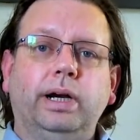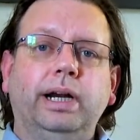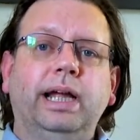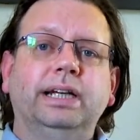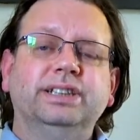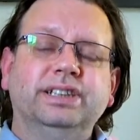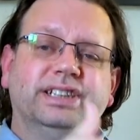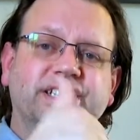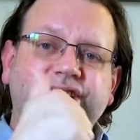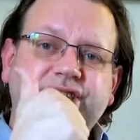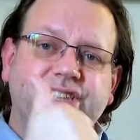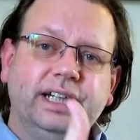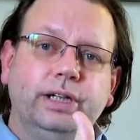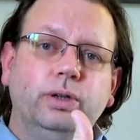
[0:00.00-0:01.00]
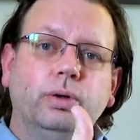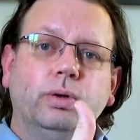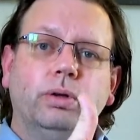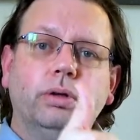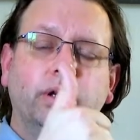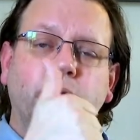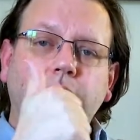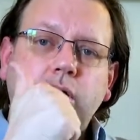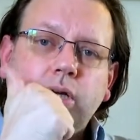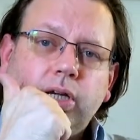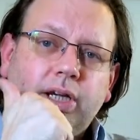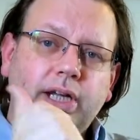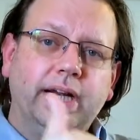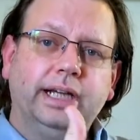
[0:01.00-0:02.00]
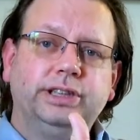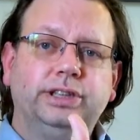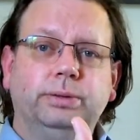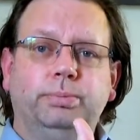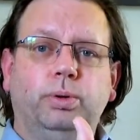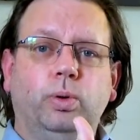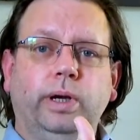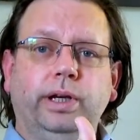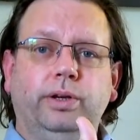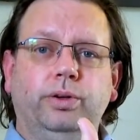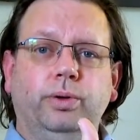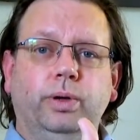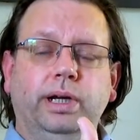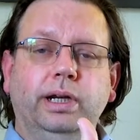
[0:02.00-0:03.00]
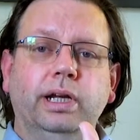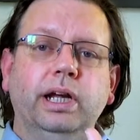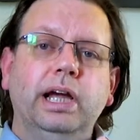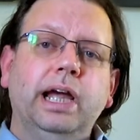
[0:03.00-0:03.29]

It has a single connection point to it.